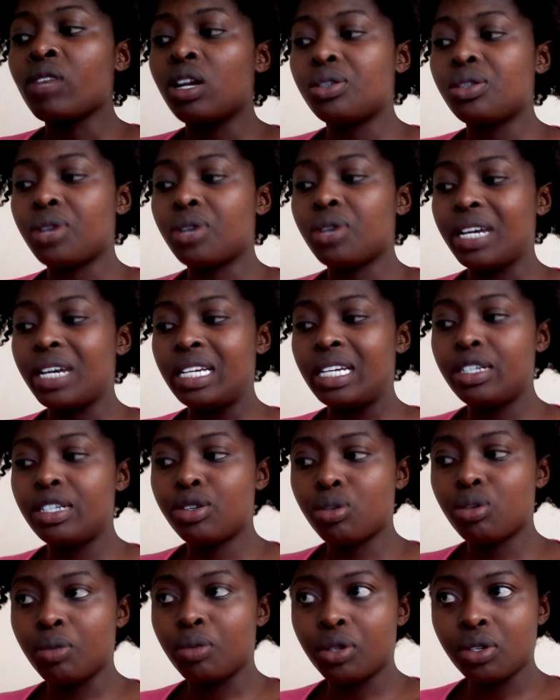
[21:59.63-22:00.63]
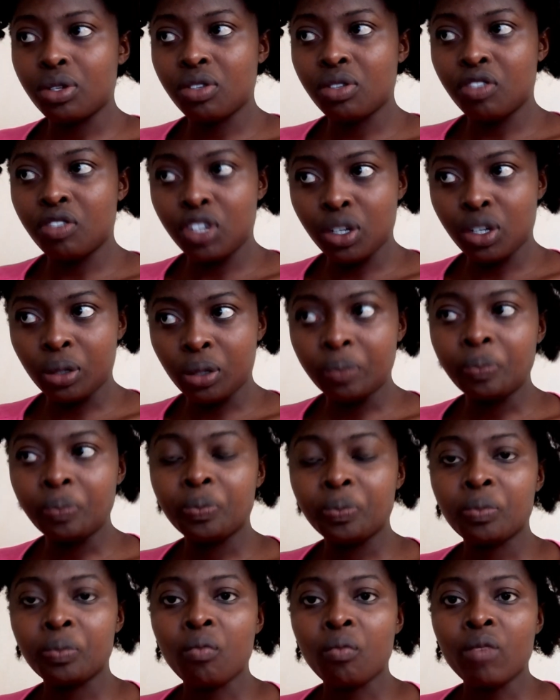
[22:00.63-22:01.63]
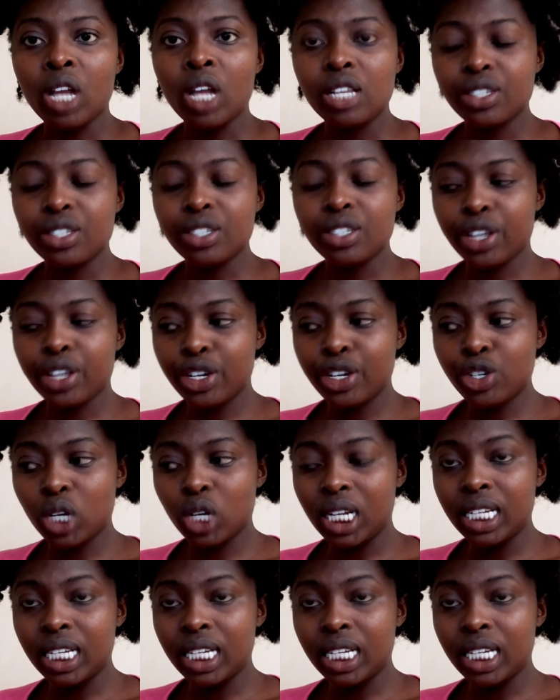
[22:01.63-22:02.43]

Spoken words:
So I edit tomorrow's video, schedule